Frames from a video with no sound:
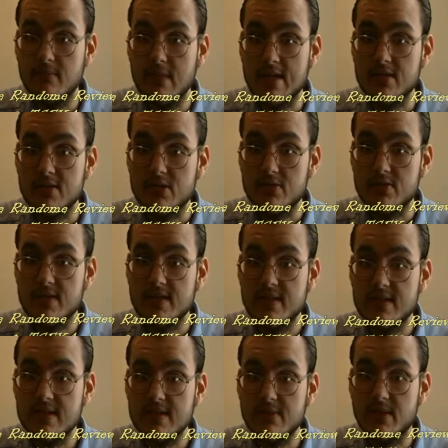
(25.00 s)
makes no
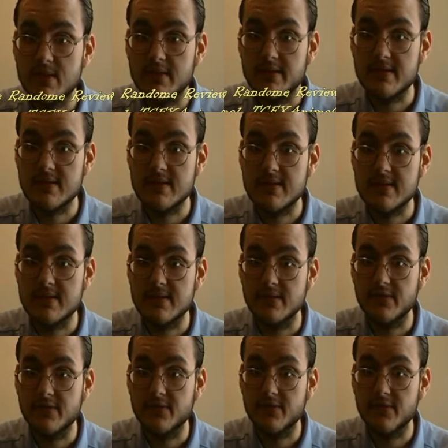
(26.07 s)
sense, but at least it's
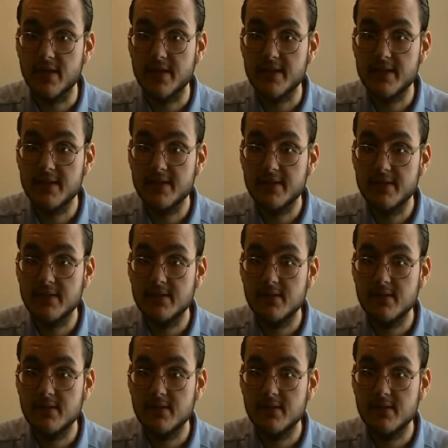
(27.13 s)
still fun.